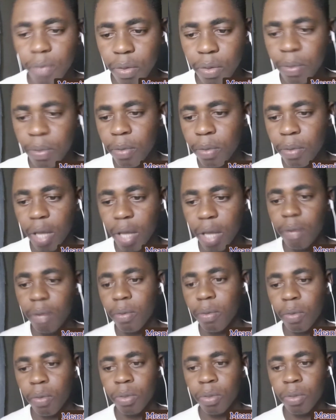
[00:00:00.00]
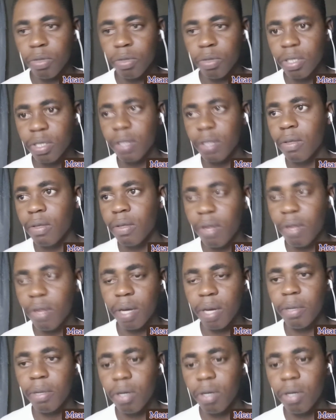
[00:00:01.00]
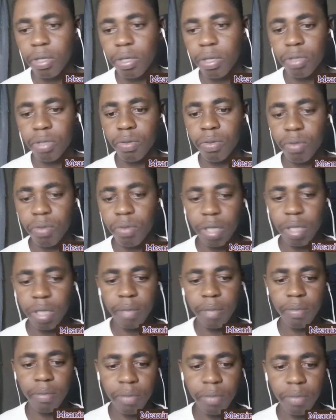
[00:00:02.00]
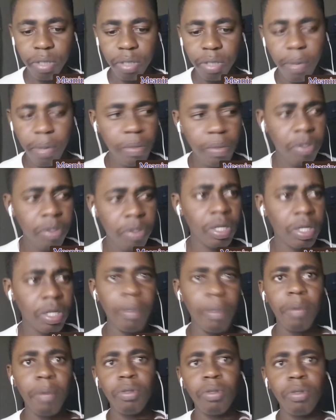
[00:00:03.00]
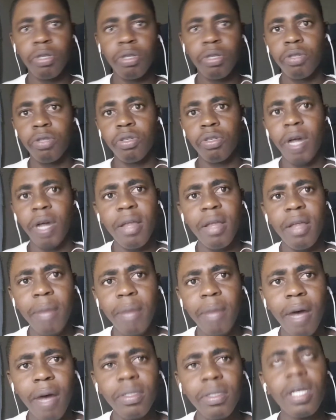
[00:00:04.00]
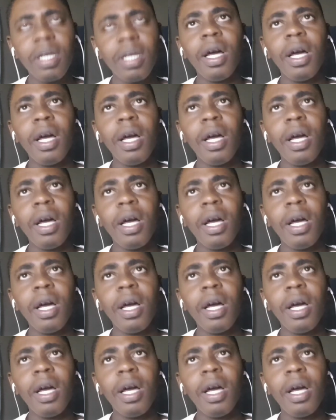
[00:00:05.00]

lot of people were using them in order to some people just to try them out.